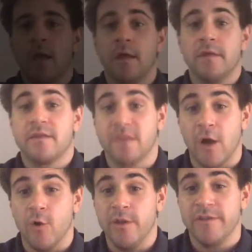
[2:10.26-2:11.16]

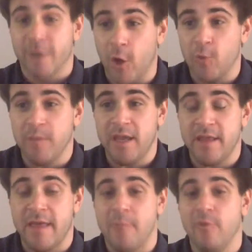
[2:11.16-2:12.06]
So, you told me
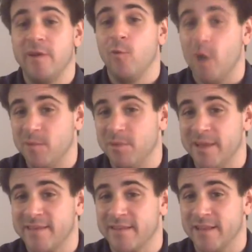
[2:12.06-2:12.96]
that moving one
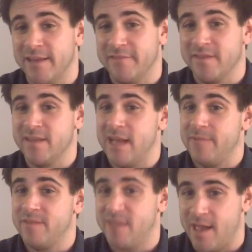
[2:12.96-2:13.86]
place to the left is
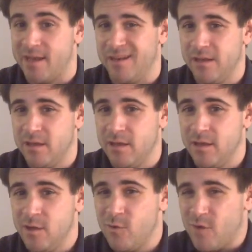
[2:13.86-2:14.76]
times 10.
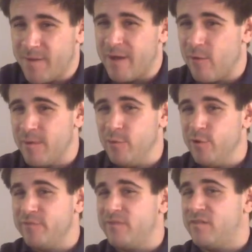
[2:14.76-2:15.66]
What about when we
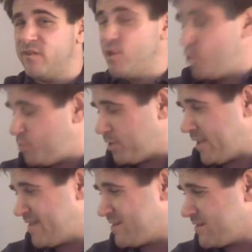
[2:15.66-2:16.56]
move 2
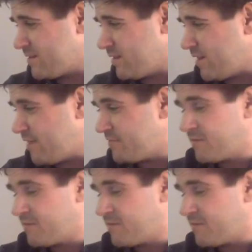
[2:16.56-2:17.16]
places to the left?